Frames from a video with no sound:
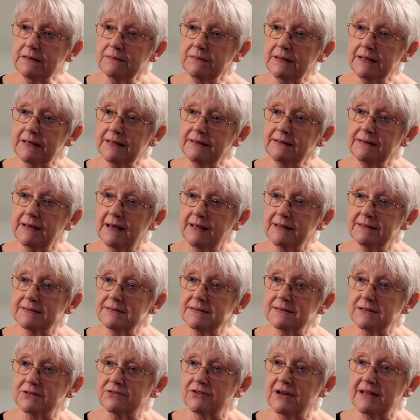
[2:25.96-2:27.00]
where
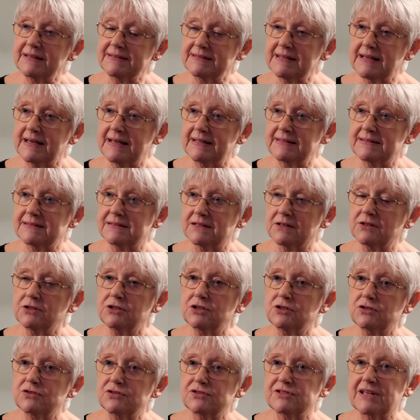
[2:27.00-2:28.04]
nans and granddads,
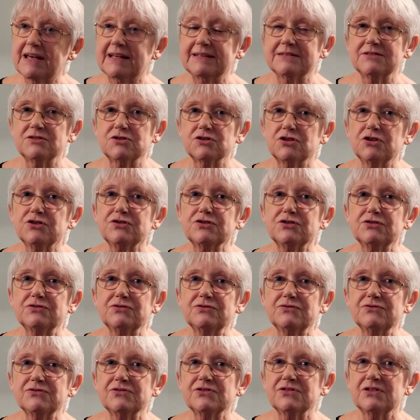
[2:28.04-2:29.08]
uncles, aunts,
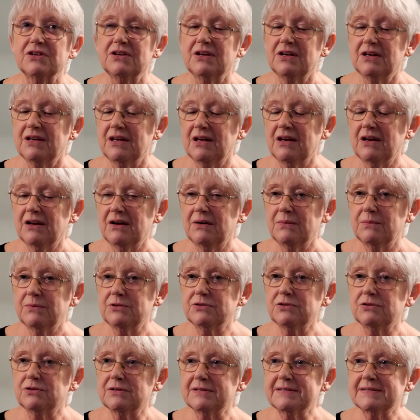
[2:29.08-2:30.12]
cousins
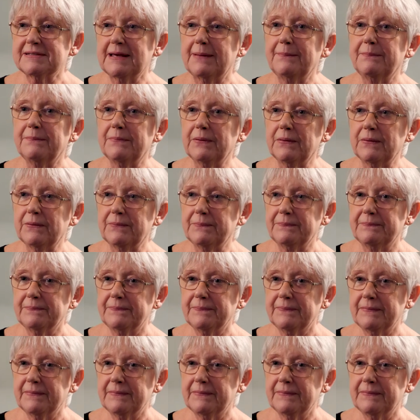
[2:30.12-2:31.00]
would all assemble.